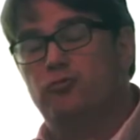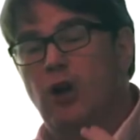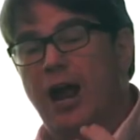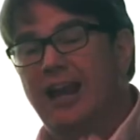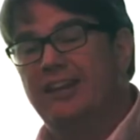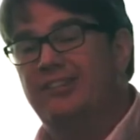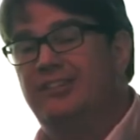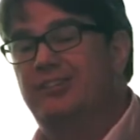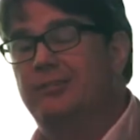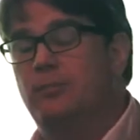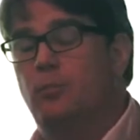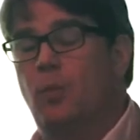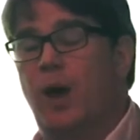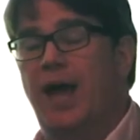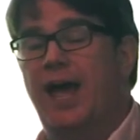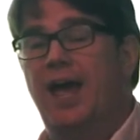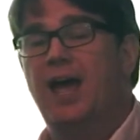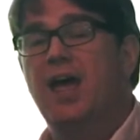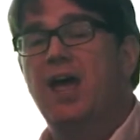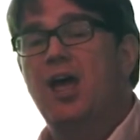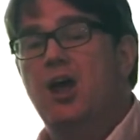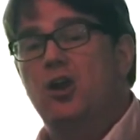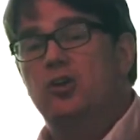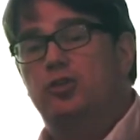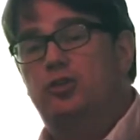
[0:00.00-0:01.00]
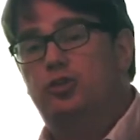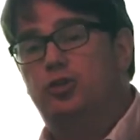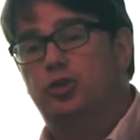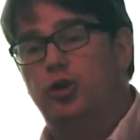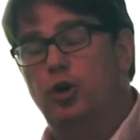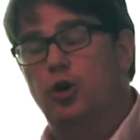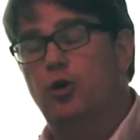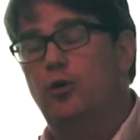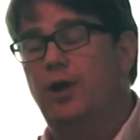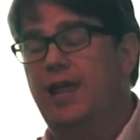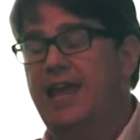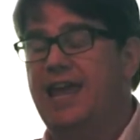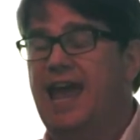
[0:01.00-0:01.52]
ransomware
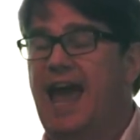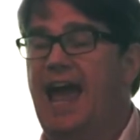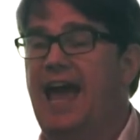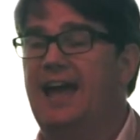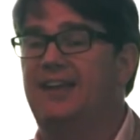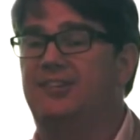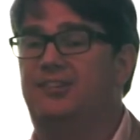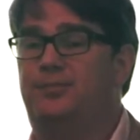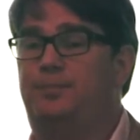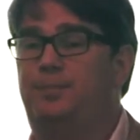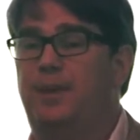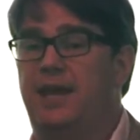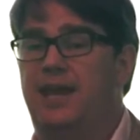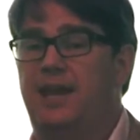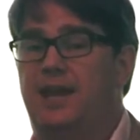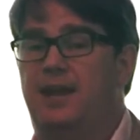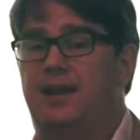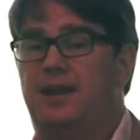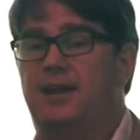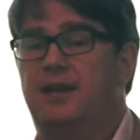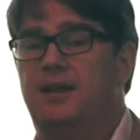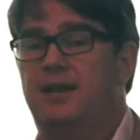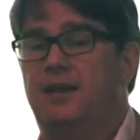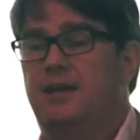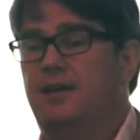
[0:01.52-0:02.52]
truly has been